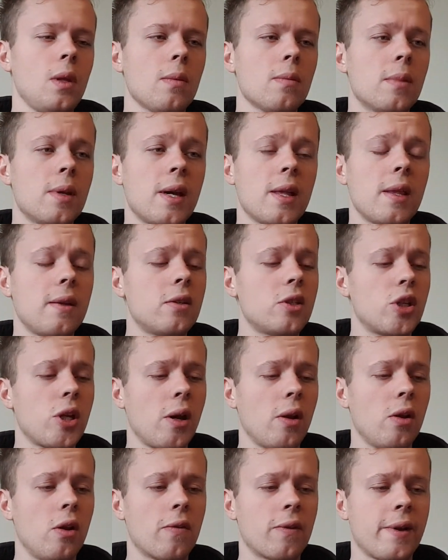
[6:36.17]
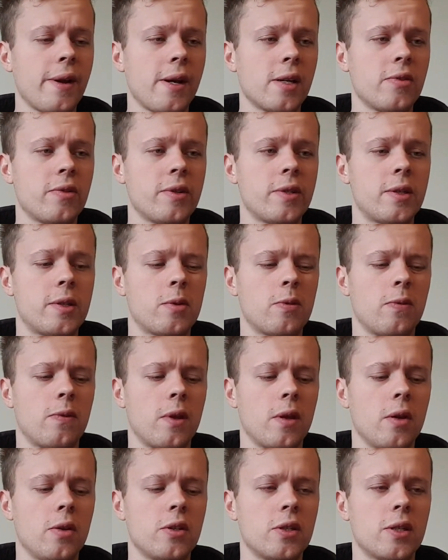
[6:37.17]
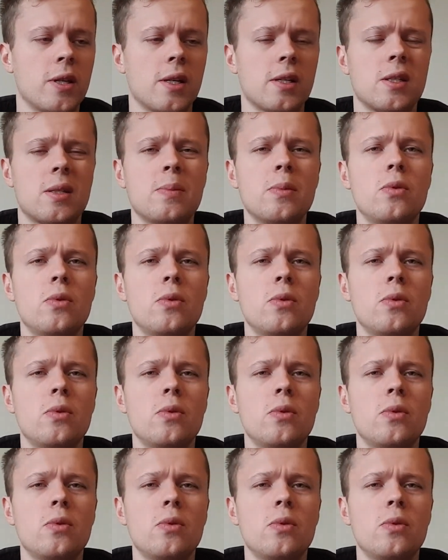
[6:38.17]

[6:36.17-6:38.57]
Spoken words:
Yeah, they'd share a lot of characteristics of those, of that